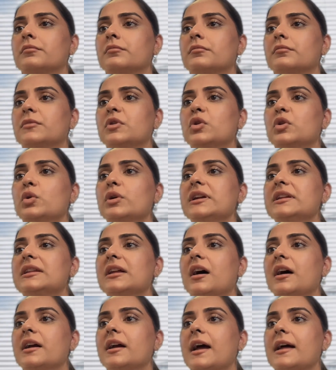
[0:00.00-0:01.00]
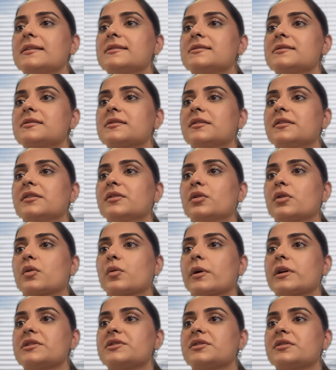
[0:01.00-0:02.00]
No, Geeta, I answered your
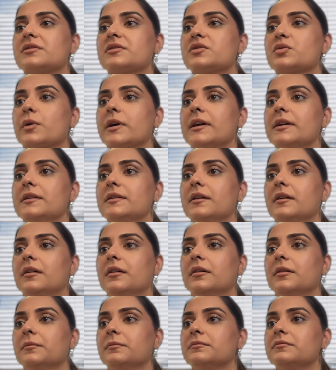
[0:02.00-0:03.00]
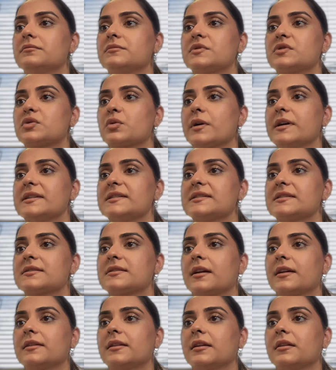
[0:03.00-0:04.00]
question twice,
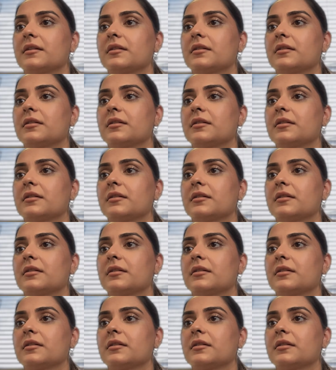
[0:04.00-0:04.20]
I think.